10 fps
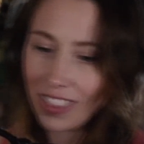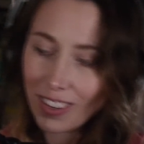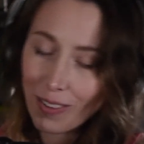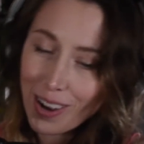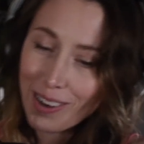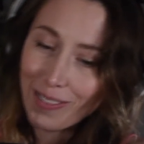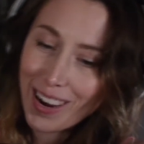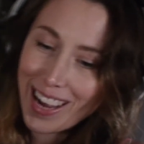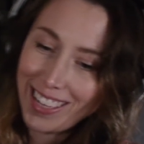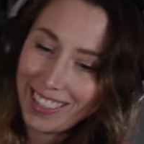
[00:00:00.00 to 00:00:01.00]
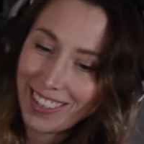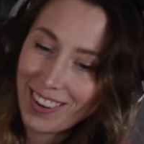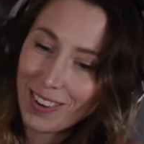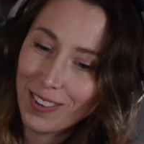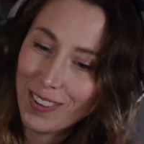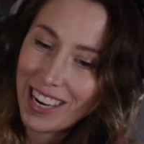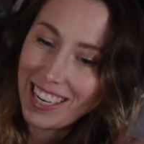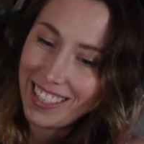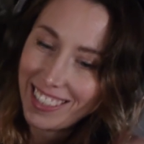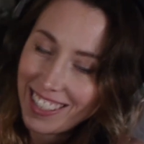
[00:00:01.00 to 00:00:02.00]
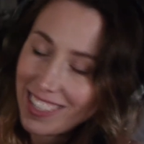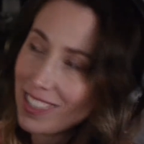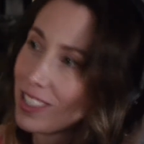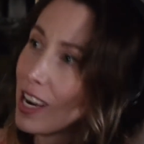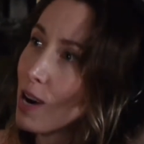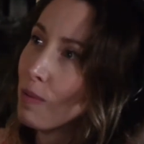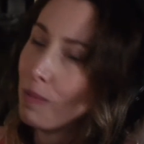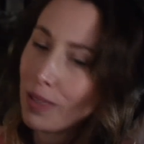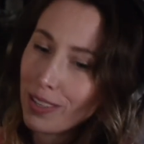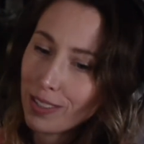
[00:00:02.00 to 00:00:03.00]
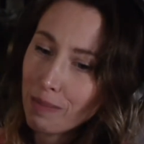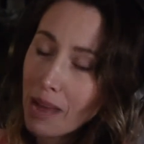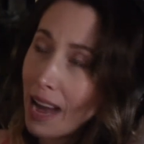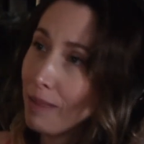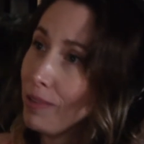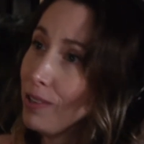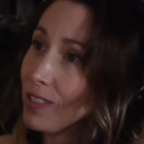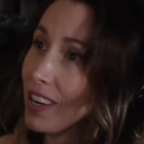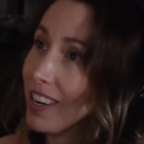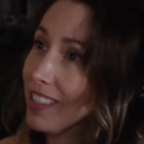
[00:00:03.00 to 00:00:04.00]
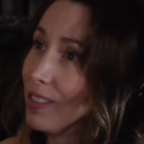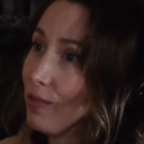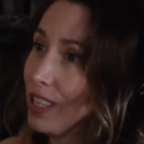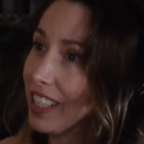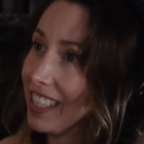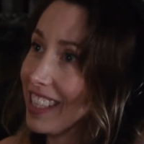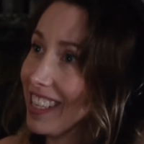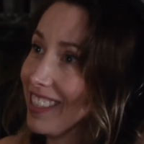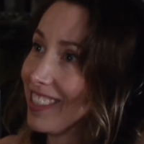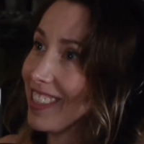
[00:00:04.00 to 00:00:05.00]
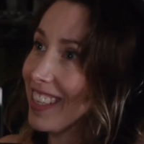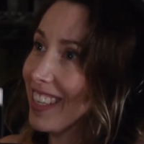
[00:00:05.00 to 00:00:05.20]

Wait. Oh, wait. This is terrible, but there's a Madame Tussauds feeling to this.